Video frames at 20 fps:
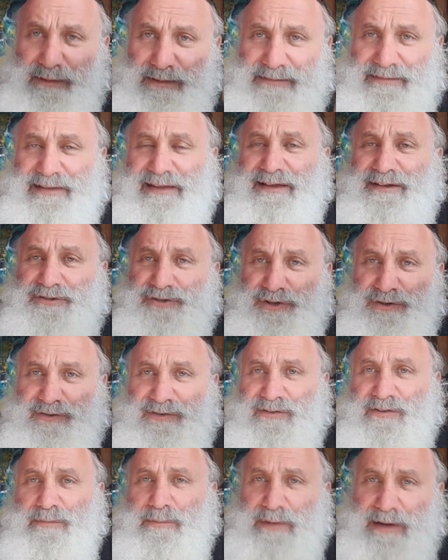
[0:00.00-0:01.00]
attention to
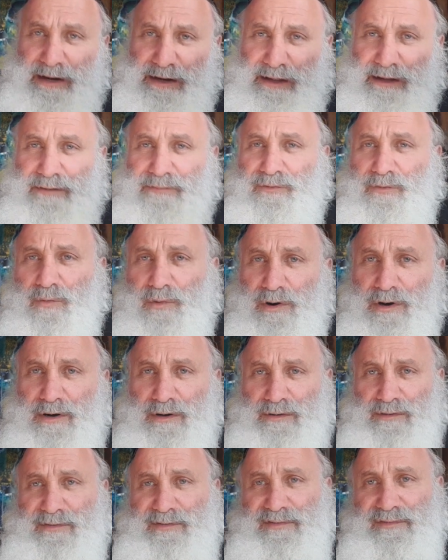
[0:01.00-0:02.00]
the meaning of the
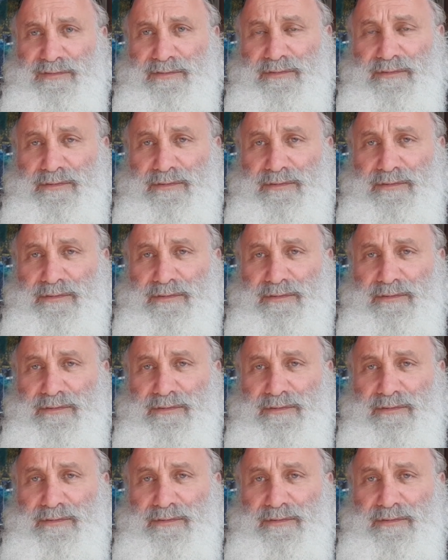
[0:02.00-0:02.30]
words.